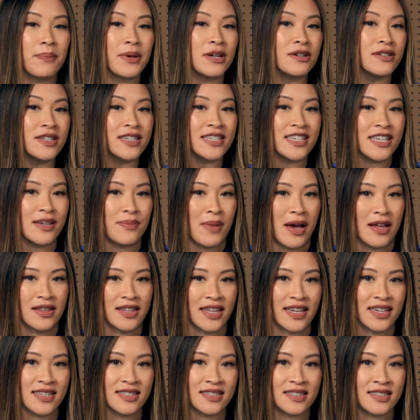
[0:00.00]
building email
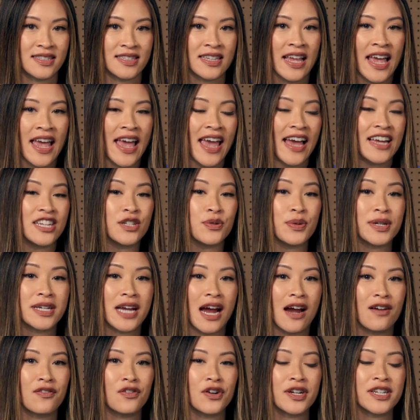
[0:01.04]
lists, and
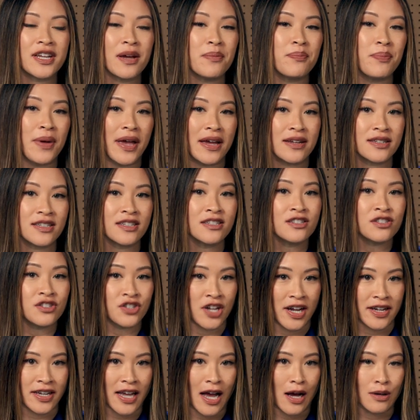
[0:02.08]
recovering abandoned
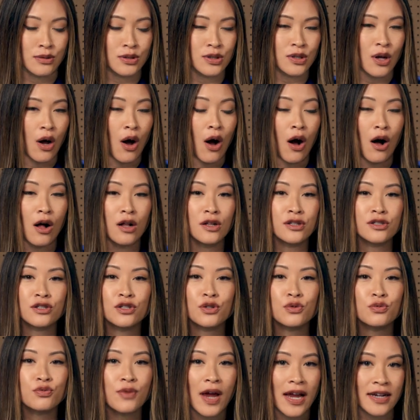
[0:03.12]
checkouts, all
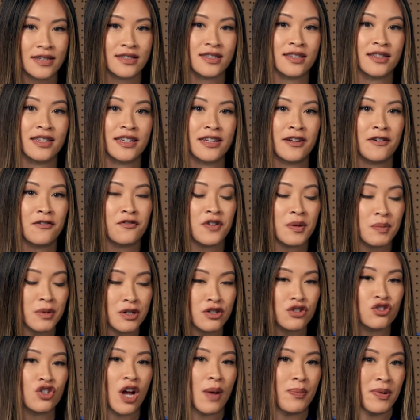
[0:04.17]
directly from your
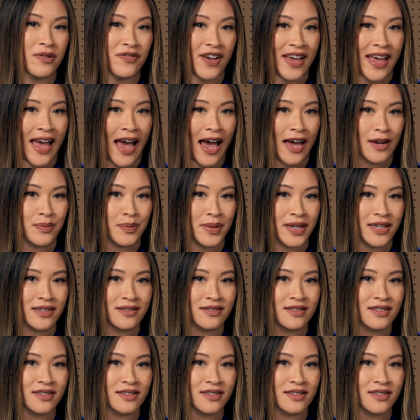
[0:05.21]
Shopify admin.